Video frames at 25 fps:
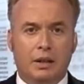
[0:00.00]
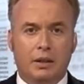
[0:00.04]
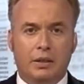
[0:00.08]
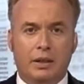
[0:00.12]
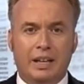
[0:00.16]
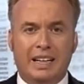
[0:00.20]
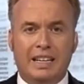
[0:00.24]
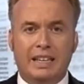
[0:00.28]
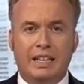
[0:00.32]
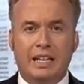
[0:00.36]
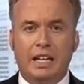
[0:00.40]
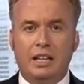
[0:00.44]

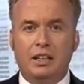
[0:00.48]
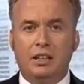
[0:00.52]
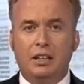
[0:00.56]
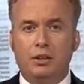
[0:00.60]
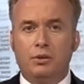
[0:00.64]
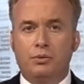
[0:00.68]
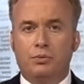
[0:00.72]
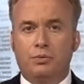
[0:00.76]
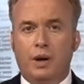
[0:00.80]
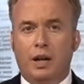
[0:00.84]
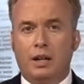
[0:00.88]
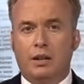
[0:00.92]
the
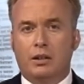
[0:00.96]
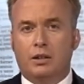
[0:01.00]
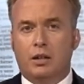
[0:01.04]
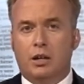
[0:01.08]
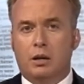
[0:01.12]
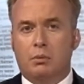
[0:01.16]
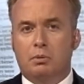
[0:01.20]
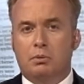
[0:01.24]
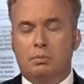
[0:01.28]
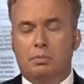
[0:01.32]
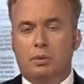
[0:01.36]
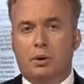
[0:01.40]
Canadian
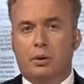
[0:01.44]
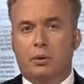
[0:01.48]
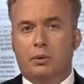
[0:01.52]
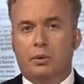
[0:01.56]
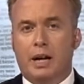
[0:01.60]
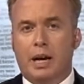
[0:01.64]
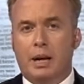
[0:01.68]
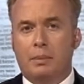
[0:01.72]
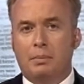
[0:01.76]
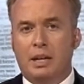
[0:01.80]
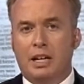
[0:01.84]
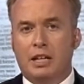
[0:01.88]
Firearms
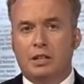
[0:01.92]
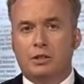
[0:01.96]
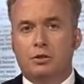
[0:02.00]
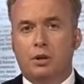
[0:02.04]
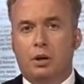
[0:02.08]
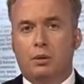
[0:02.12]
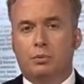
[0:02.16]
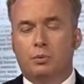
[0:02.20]
Program is